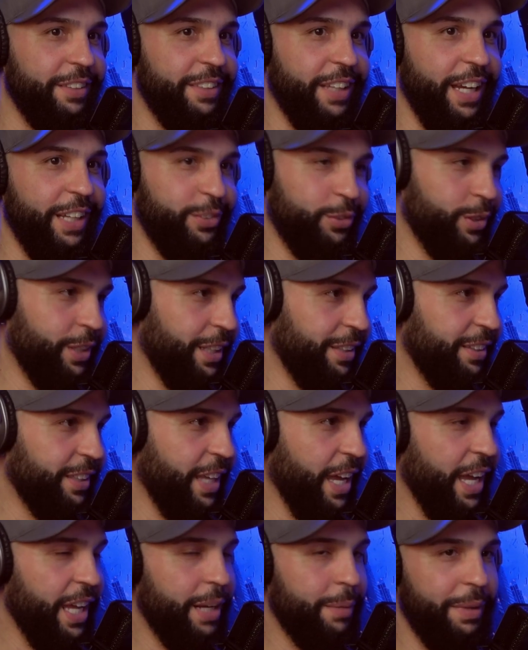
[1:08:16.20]
inside you that's
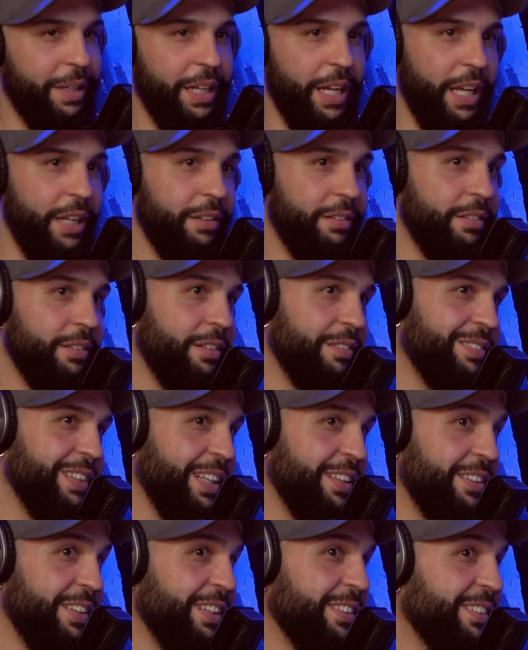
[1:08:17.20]
gay, and I'm like, I don't know if
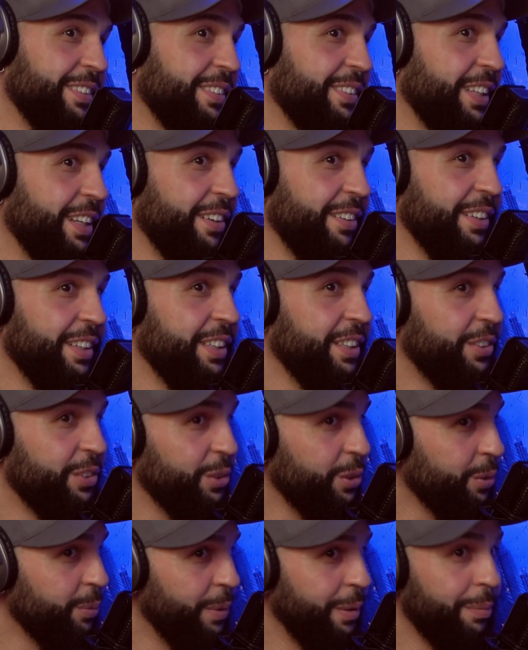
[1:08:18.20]
that's necessarily
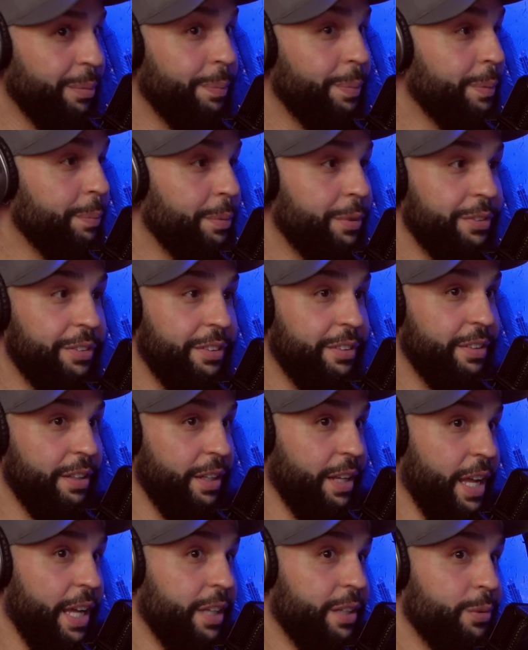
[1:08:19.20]
true. Maybe people just
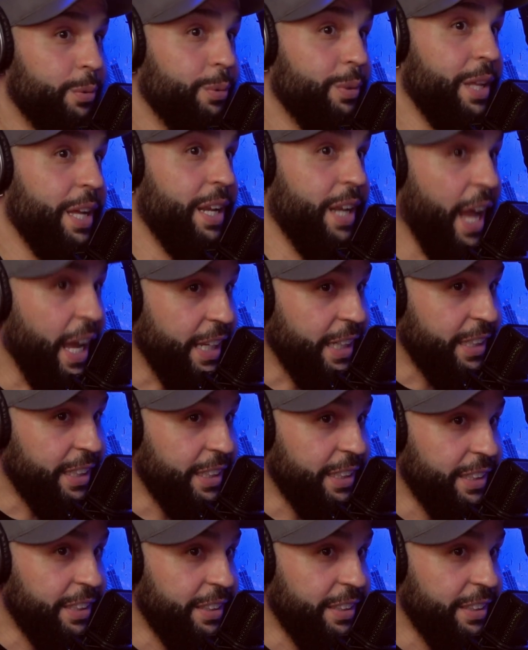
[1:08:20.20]
like who they like.